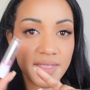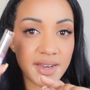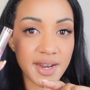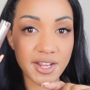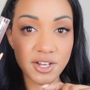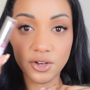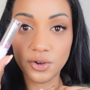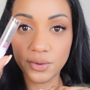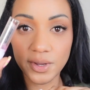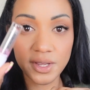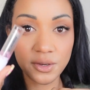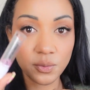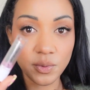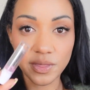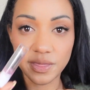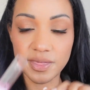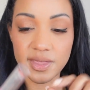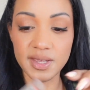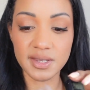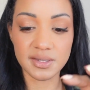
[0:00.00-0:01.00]
then I go in
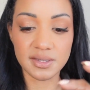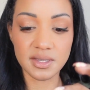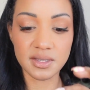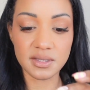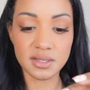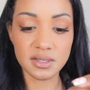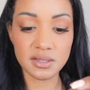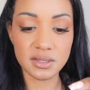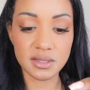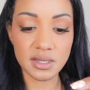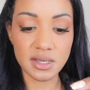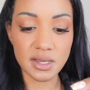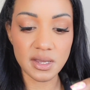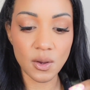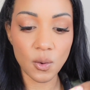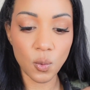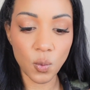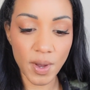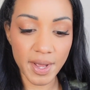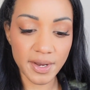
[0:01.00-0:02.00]
with this. This is
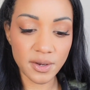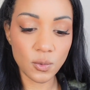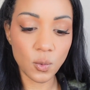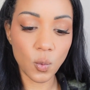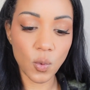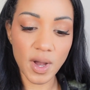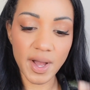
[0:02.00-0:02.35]
the Wet n